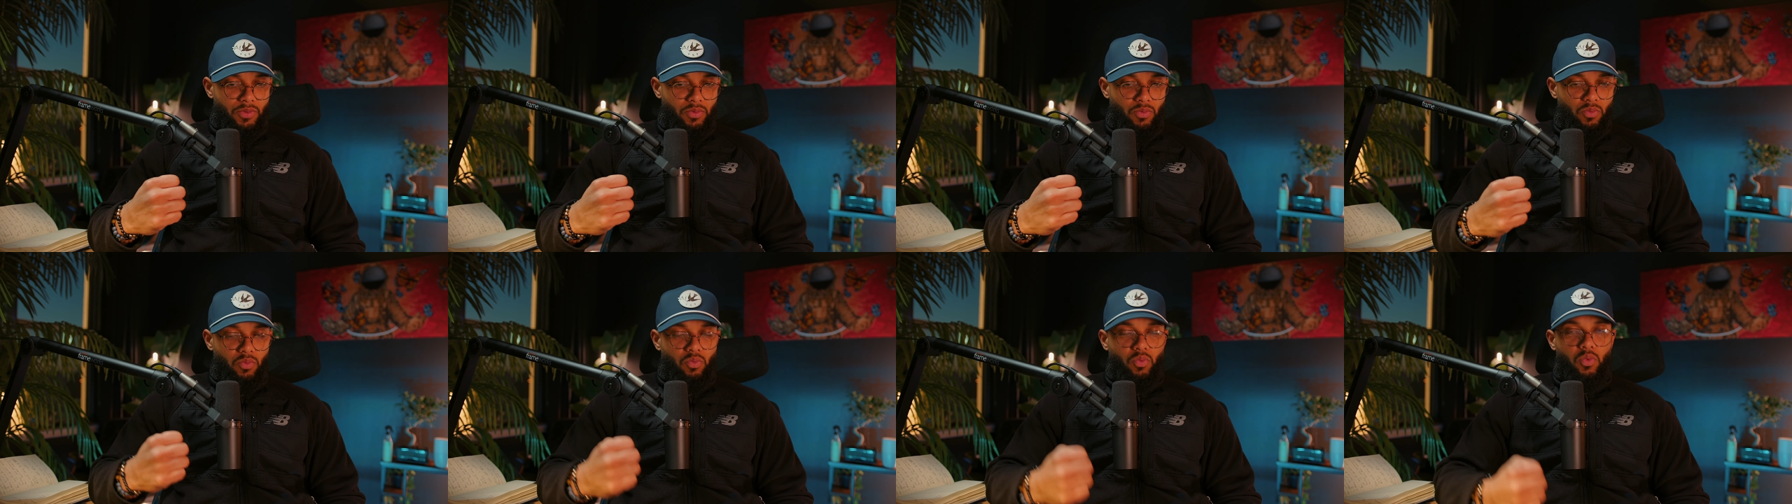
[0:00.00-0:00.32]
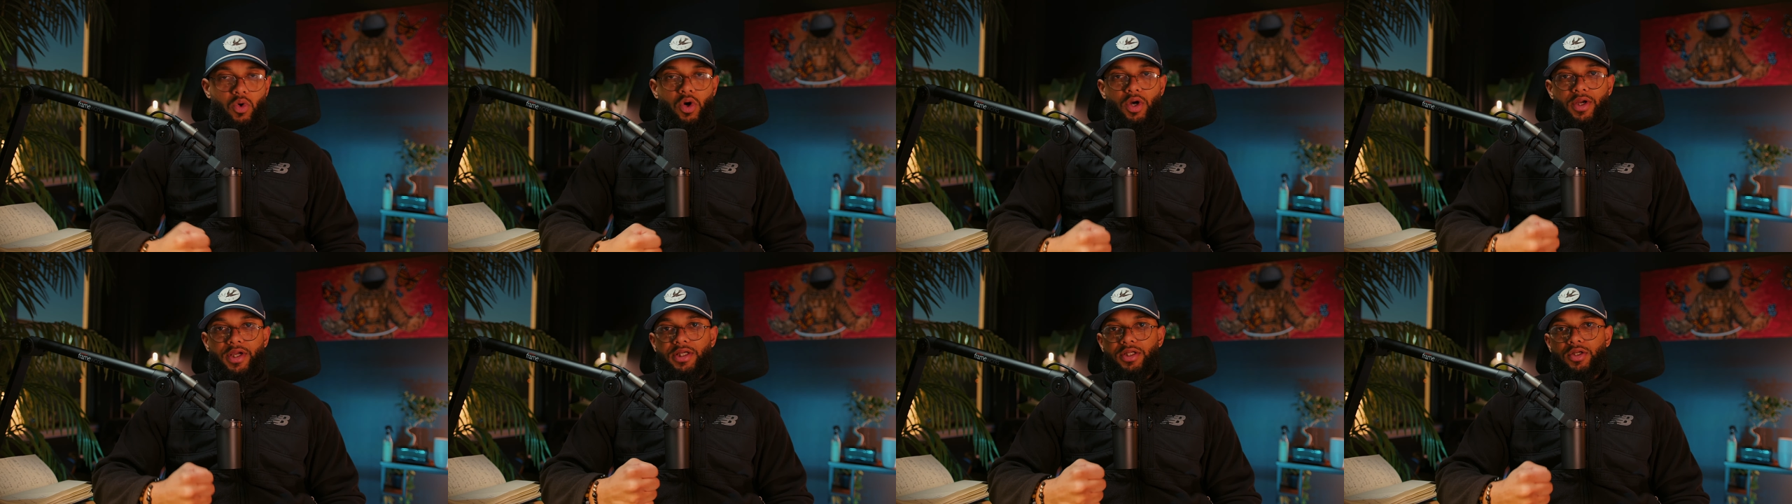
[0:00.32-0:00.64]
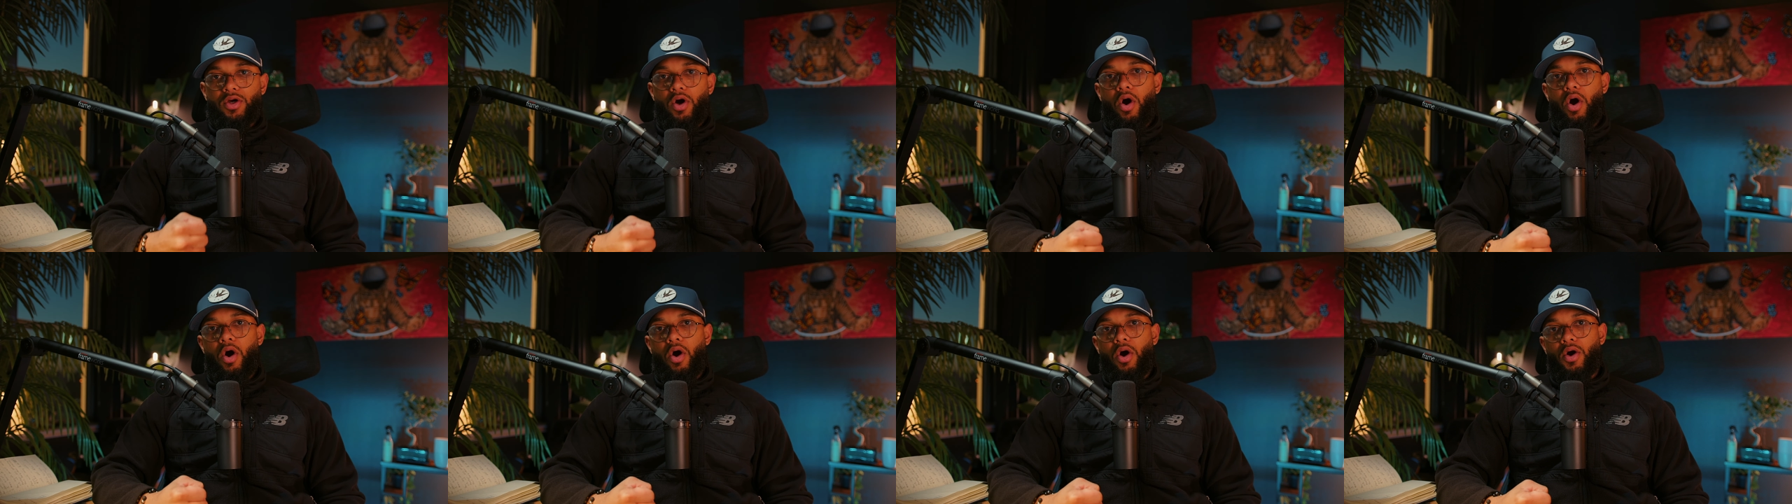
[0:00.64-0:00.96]
working
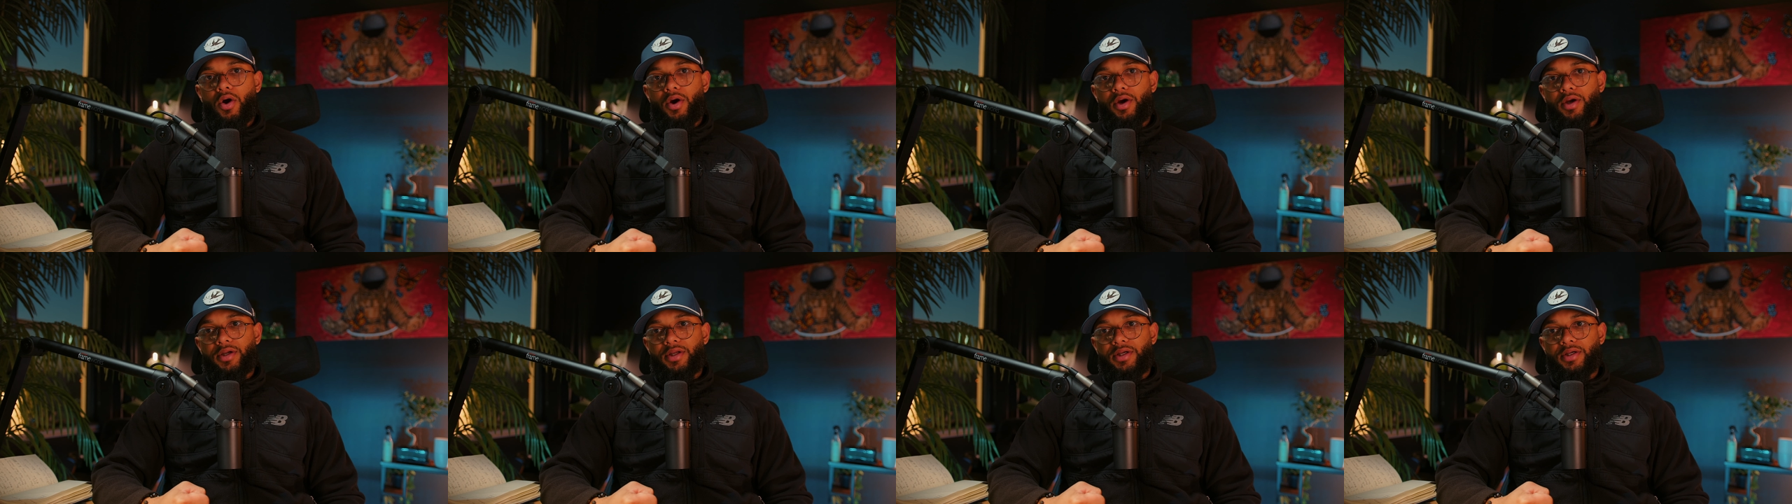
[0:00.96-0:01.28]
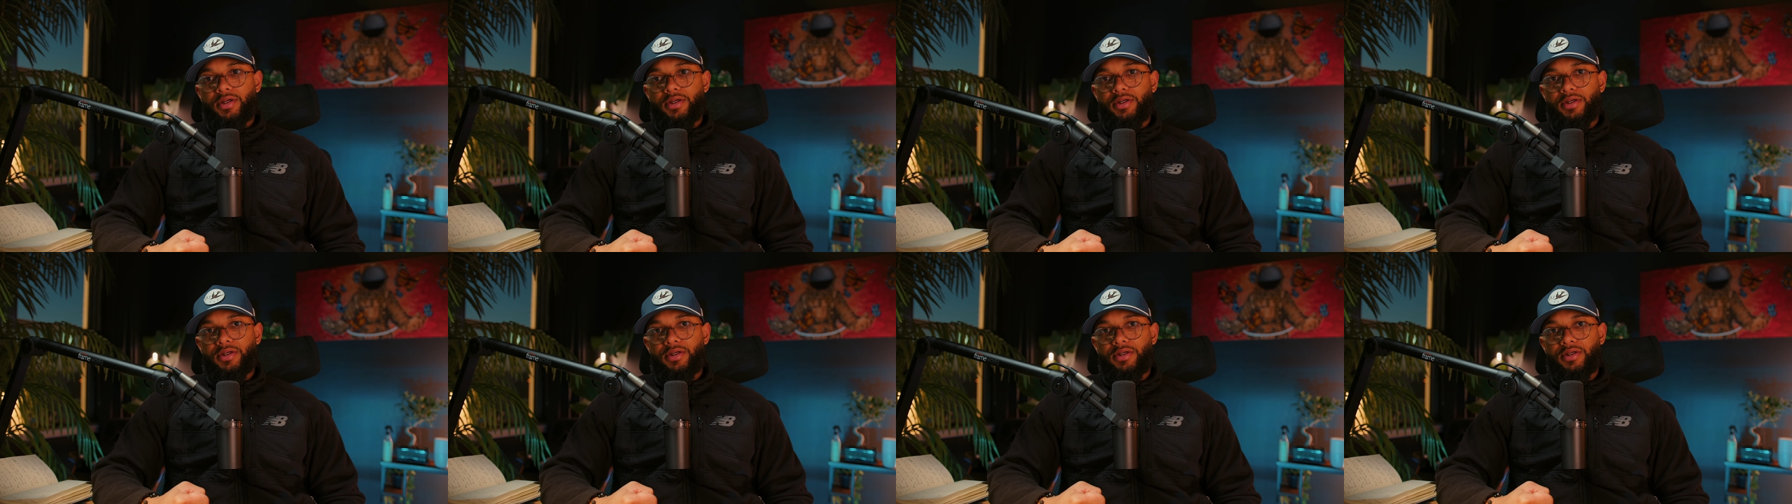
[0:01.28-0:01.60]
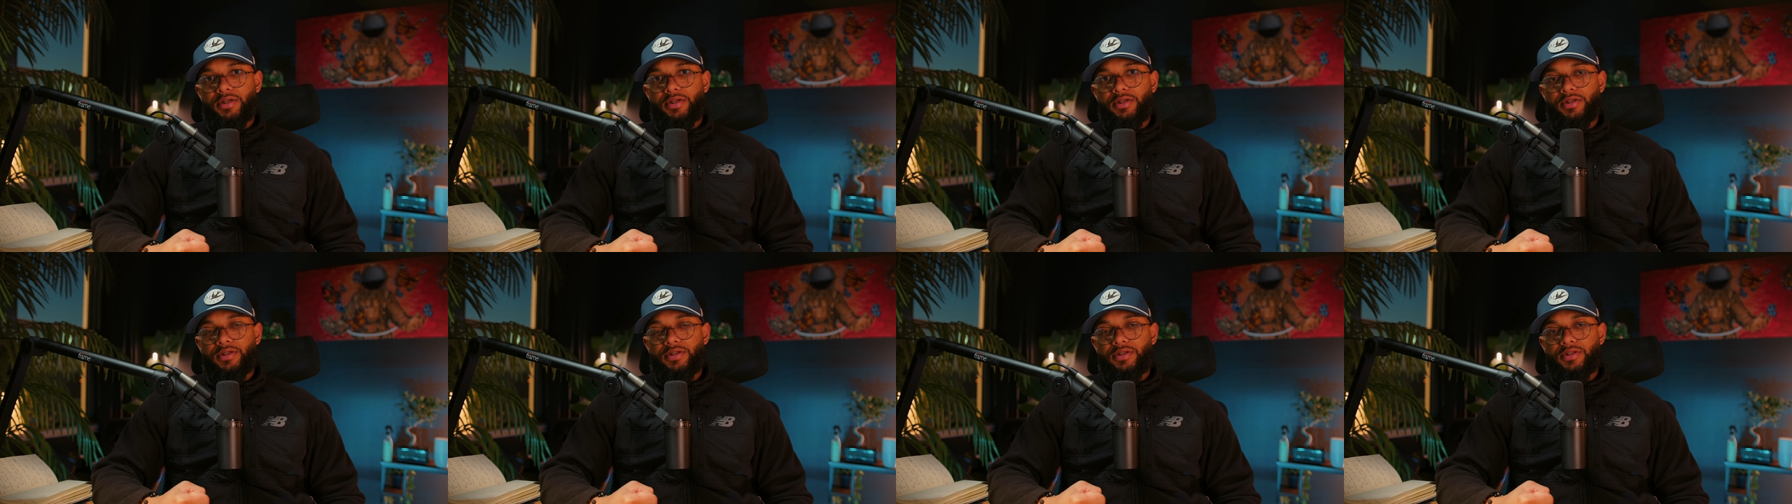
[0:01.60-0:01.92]
hard
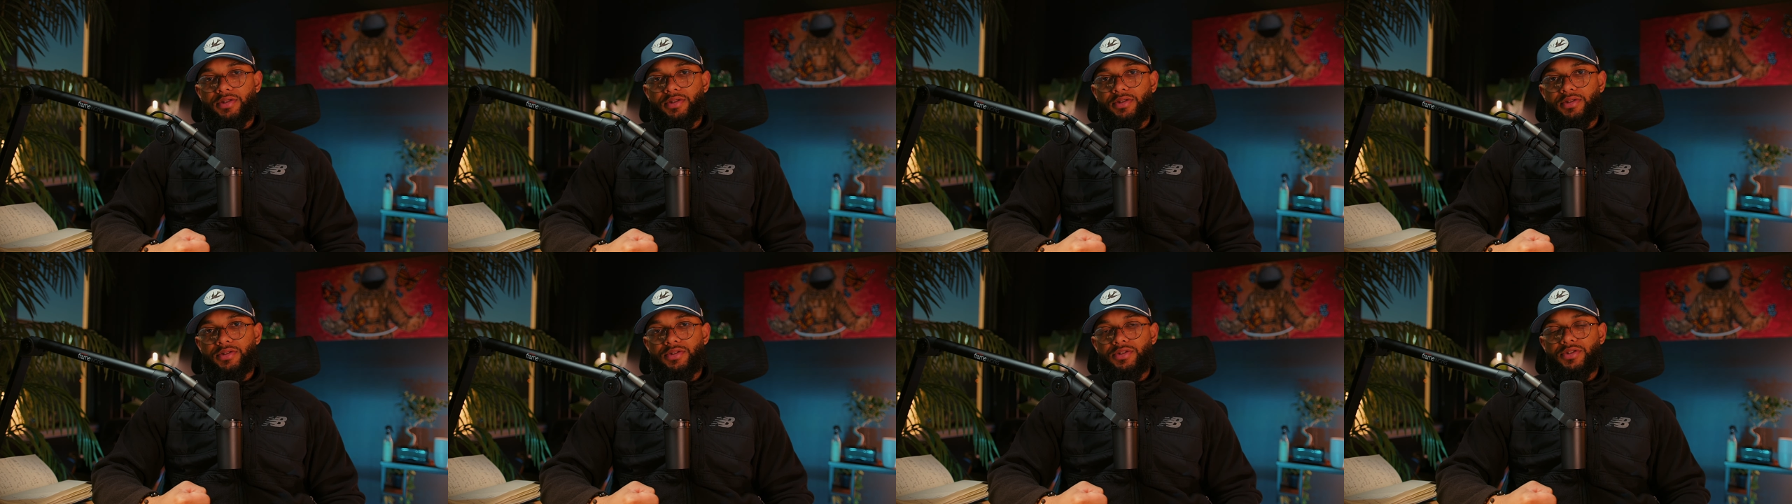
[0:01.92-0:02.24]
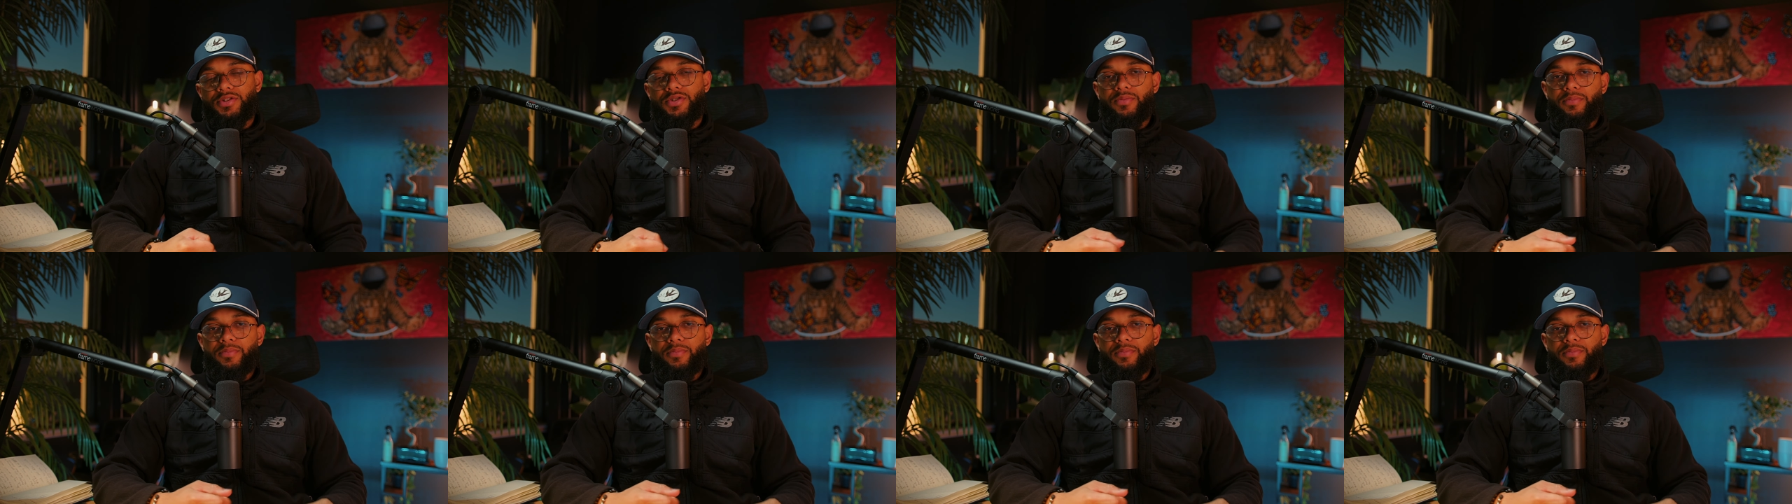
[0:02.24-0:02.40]
to